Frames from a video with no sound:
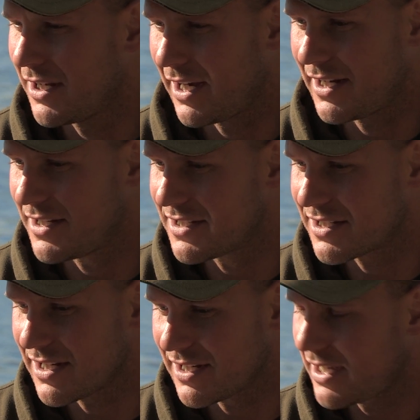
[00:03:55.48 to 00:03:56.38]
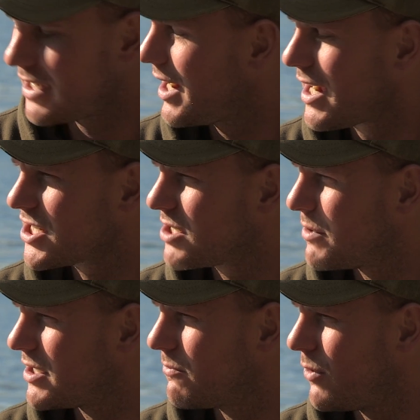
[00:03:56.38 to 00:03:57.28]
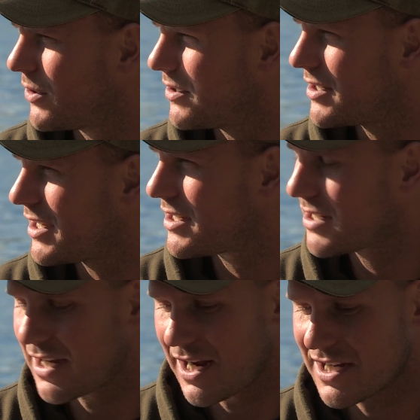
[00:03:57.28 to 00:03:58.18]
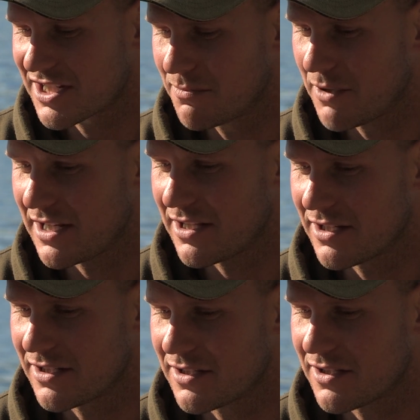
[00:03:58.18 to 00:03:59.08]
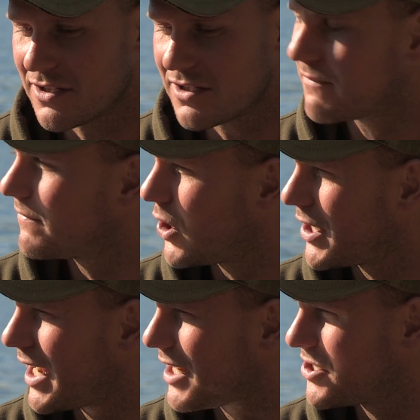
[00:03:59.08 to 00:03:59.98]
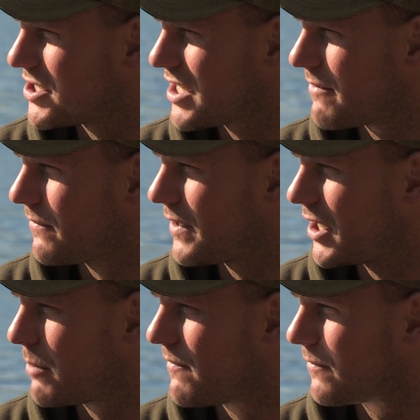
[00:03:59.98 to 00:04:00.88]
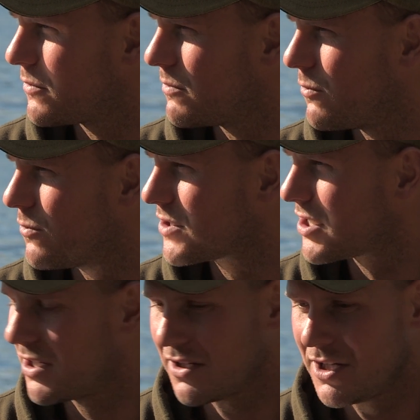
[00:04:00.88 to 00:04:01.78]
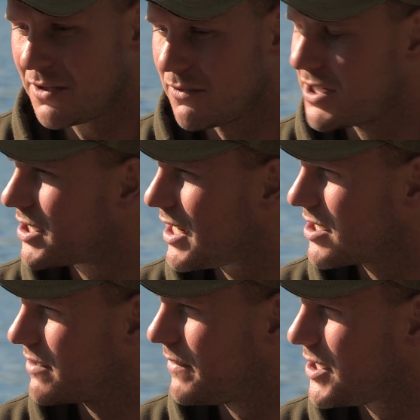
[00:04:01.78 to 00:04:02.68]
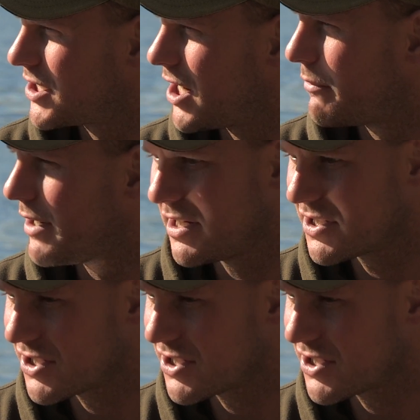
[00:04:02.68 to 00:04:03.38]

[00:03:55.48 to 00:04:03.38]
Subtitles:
and it has to be the one. It has to be the fly hatches and everything coming through the water, which gets the fish going and